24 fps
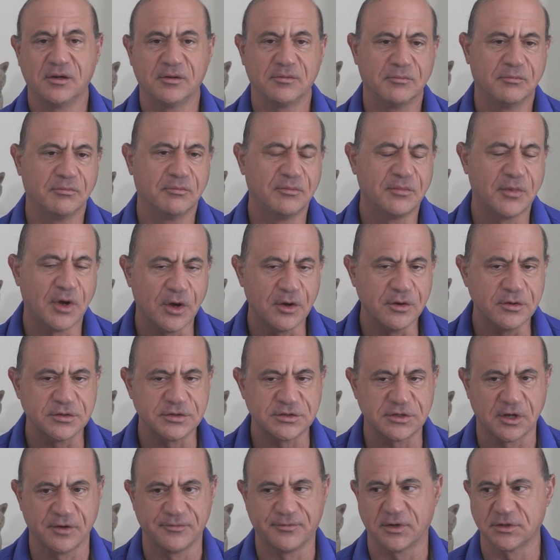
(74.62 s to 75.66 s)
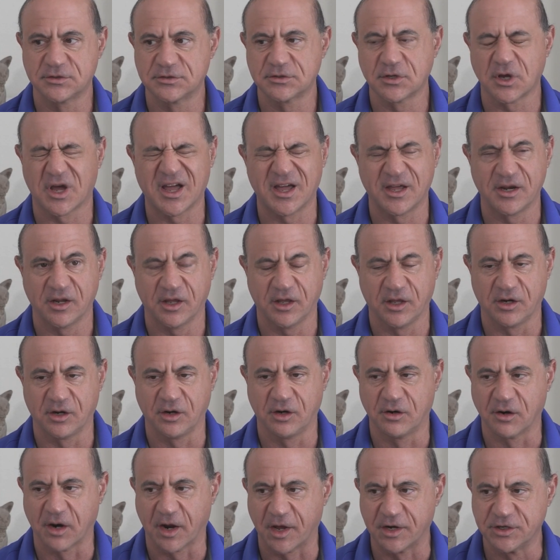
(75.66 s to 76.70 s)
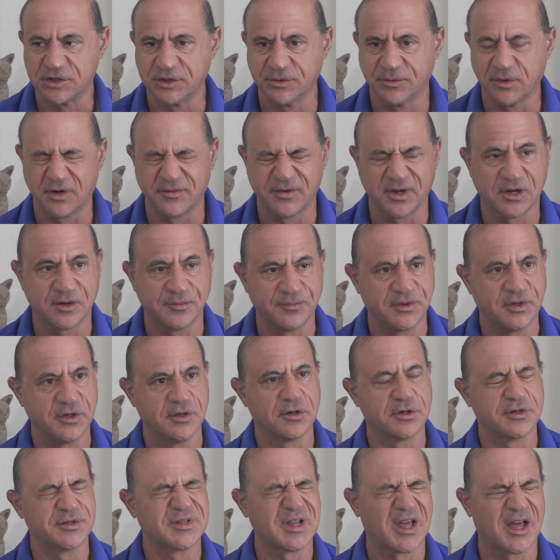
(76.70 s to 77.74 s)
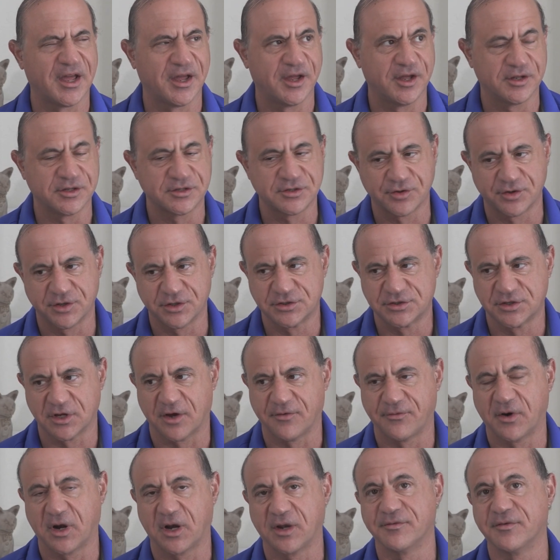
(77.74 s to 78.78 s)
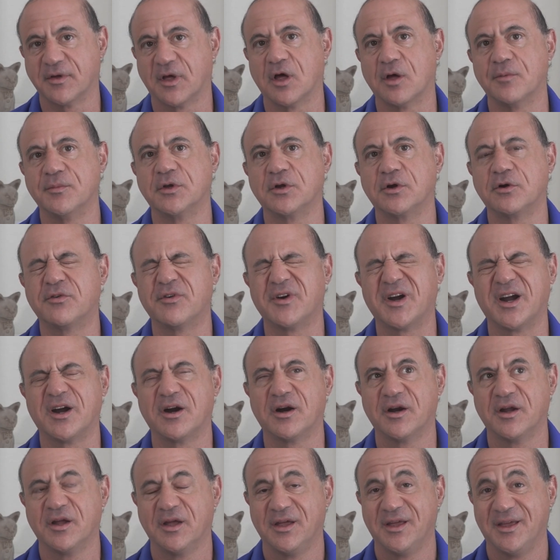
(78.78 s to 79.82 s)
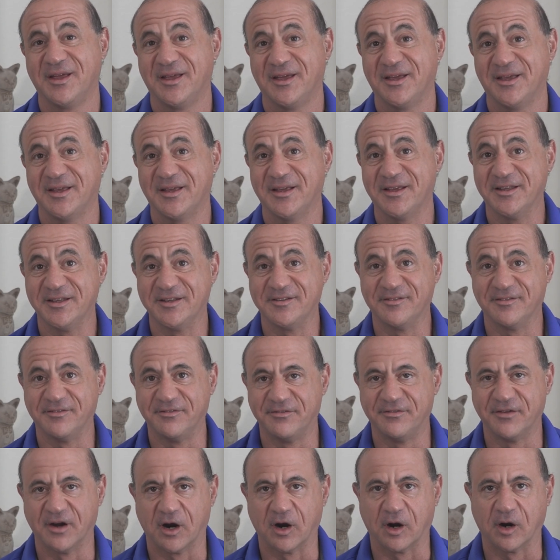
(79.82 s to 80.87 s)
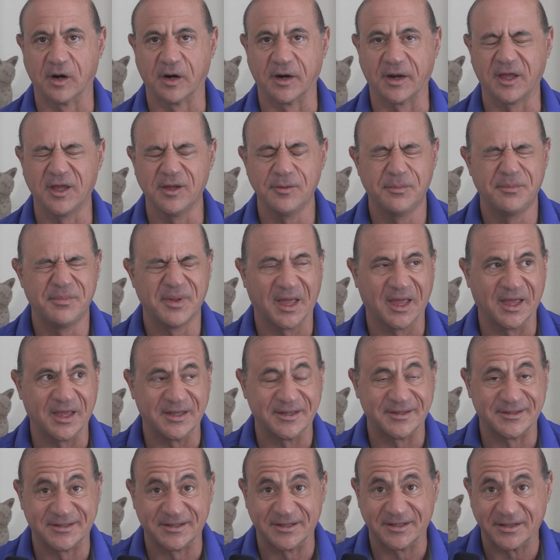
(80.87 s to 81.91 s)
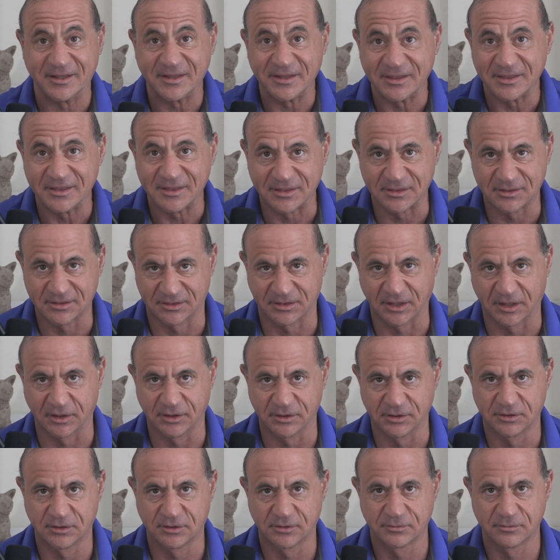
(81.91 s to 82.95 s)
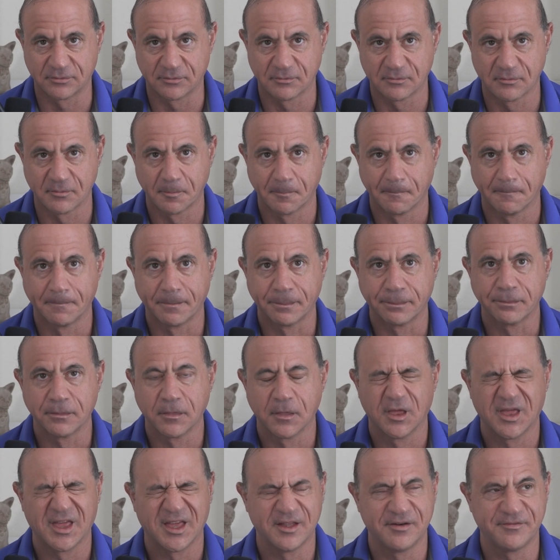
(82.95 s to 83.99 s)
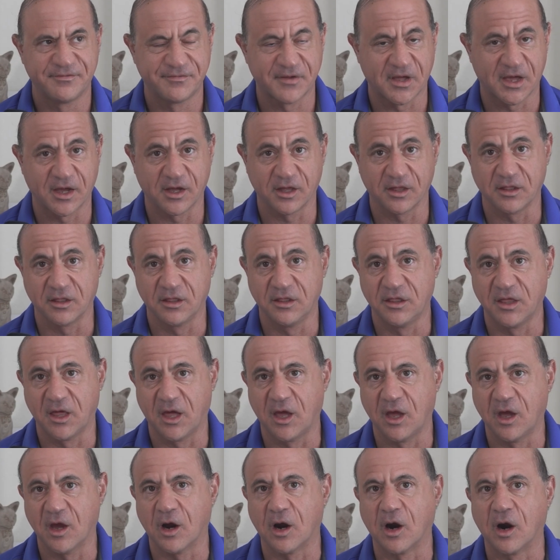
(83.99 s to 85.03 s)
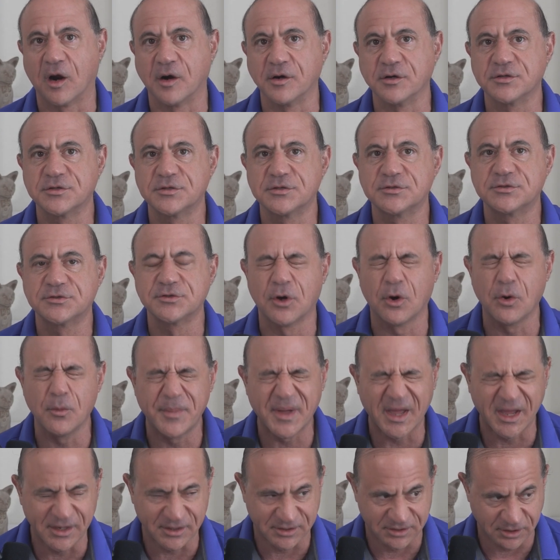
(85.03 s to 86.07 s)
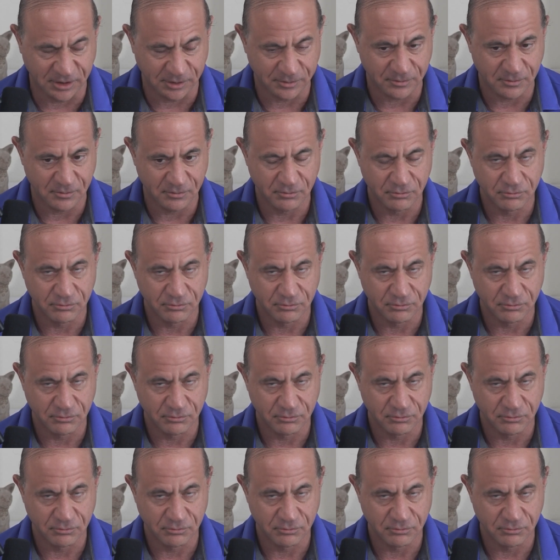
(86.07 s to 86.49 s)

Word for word: most of what's taught in a graduate of a computer science or a software development career is very basic things. In fact, they are so basic